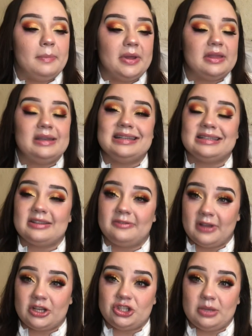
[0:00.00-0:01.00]
But that does
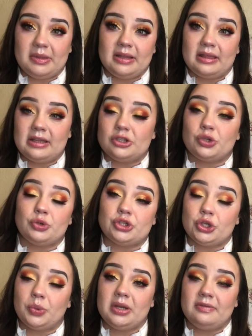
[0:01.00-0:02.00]
affect shipping things, so we're
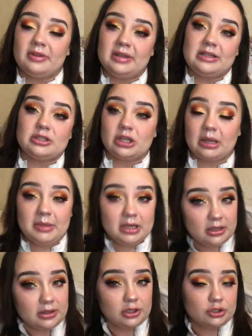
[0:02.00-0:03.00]
still waiting for things to come in
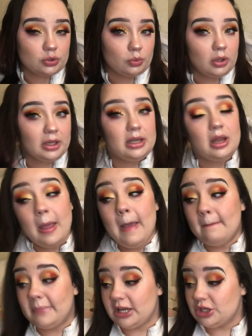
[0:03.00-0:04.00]
and things to roll in.
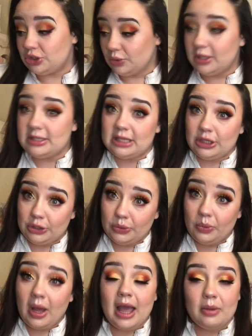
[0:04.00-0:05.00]
But as soon as they
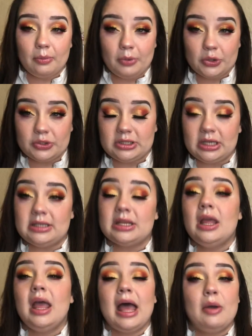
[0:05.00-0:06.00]
do, I will post it.
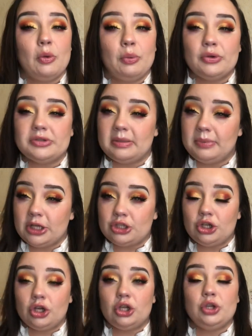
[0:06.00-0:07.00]
I will post a
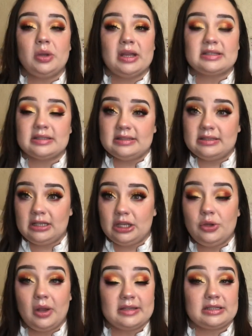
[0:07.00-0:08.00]
picture. You guys can see it. You
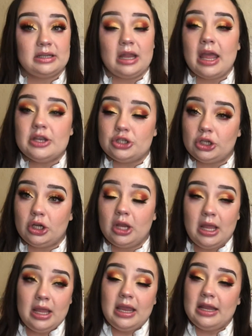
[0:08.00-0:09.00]
guys can enter.
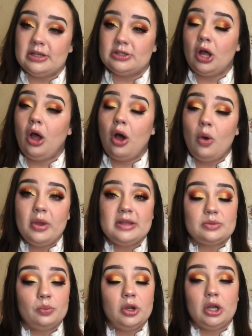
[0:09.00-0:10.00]
It is always
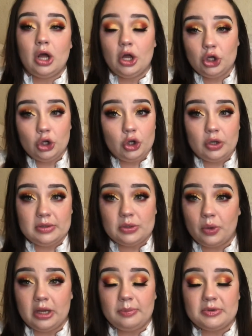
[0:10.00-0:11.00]

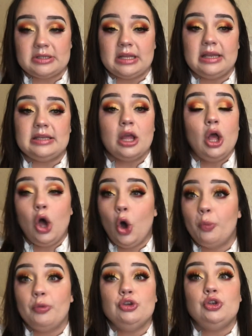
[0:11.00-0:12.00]
120%
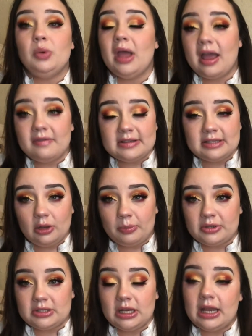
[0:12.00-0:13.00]
open to every single
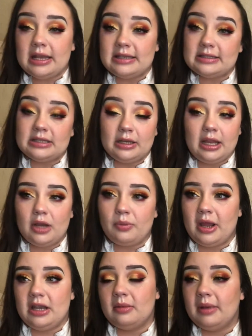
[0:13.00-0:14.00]
person, and it's done at
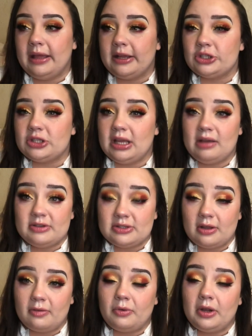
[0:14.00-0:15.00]
random. I actually have a
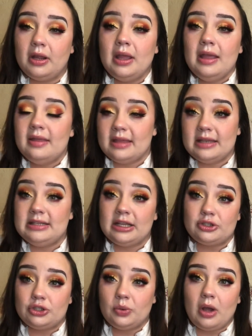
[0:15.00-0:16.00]
software that digs
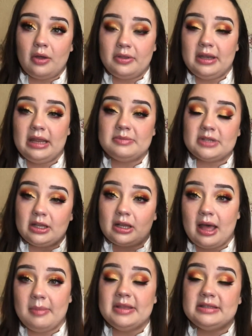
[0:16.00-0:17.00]
through all the names and the
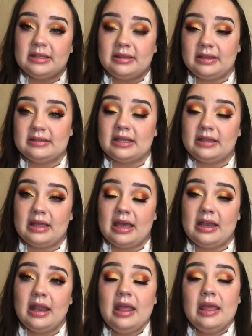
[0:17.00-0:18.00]
comments and things like
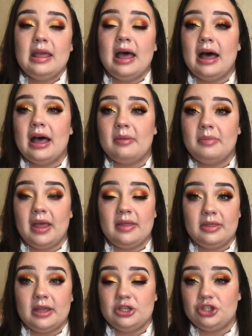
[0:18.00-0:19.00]
that,
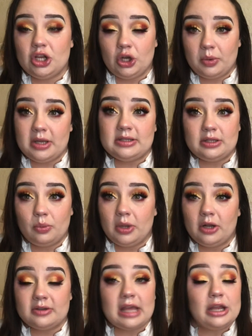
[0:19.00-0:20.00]
and then generates the
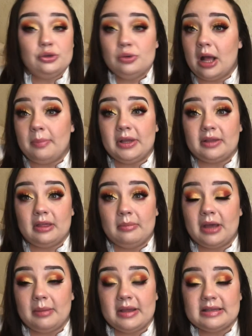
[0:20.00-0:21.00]
winners. I do not pick them
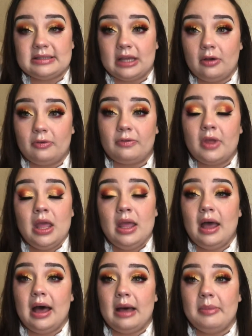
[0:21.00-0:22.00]
by myself.
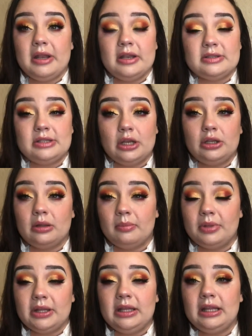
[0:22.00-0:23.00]
It is done
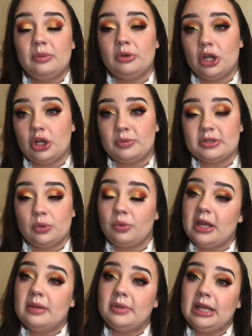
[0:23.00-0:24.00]
completely 100%
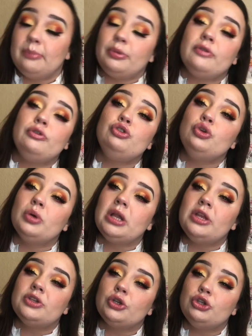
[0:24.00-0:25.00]
randomly, but if you do want to
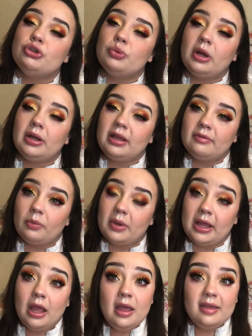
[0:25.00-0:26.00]
enter into our
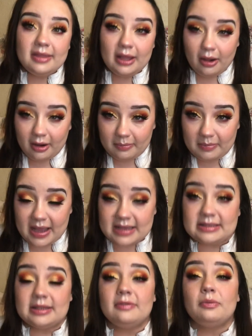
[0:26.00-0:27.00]
giveaway, they are
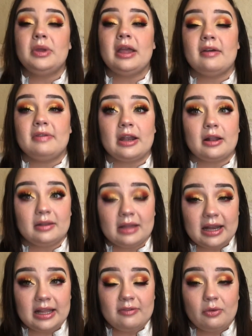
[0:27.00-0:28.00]
massive. We have had a
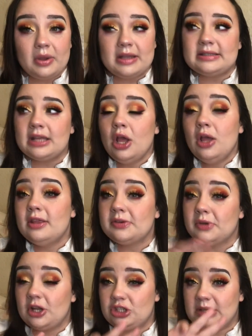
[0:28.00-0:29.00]
lot of giveaways. This
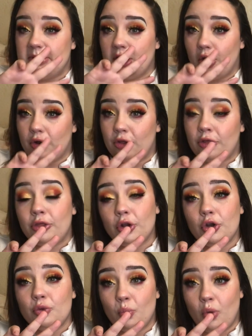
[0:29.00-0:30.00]
will actually be our
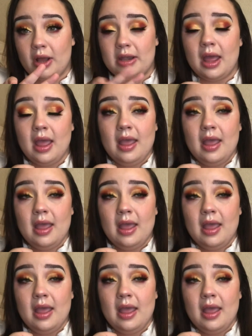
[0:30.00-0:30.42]
third one.